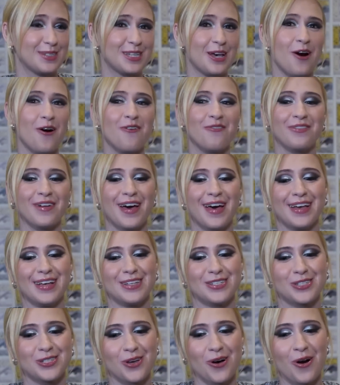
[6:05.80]
himself.
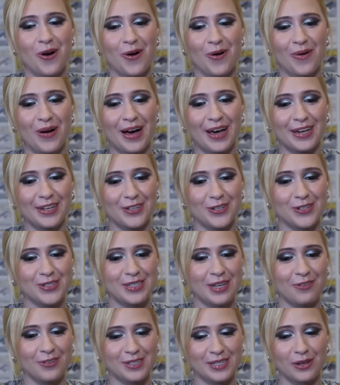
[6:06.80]
So I
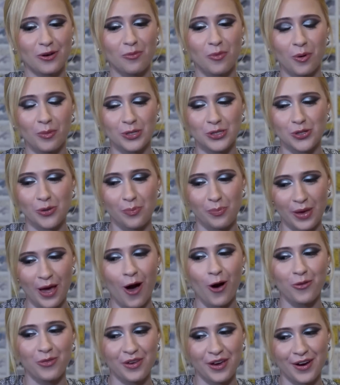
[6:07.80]
used every single moment to
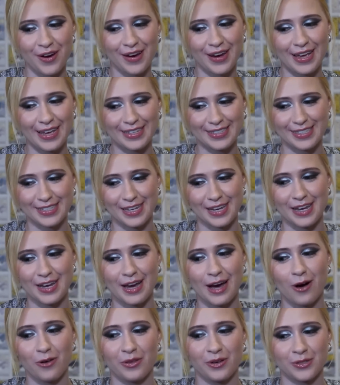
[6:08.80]
be out there and
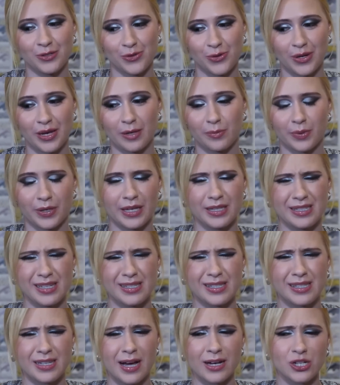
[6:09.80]
see how they're doing it, because
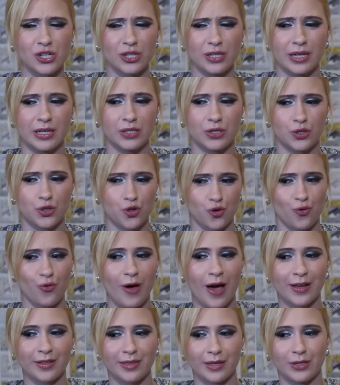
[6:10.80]
it's actually a
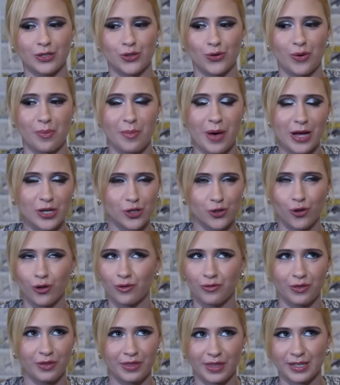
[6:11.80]
true acting to imagine
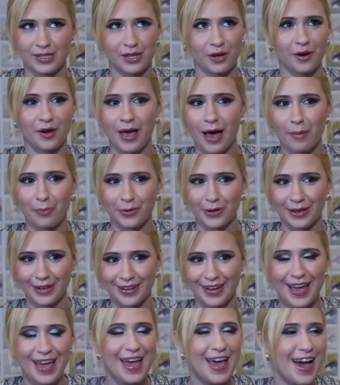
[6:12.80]
all of the things that are happening.
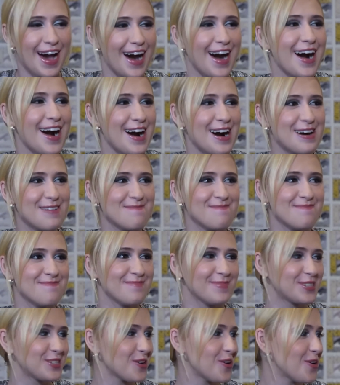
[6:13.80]

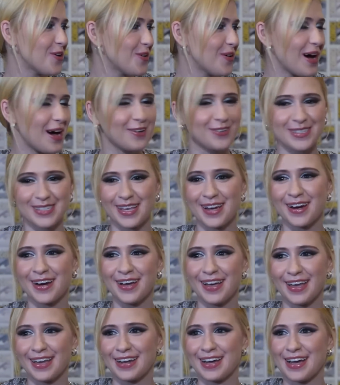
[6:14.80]
So I was
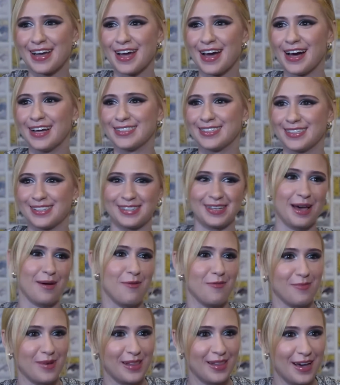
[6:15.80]
there and I had the
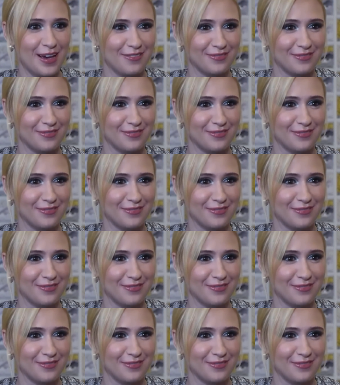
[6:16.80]
time of my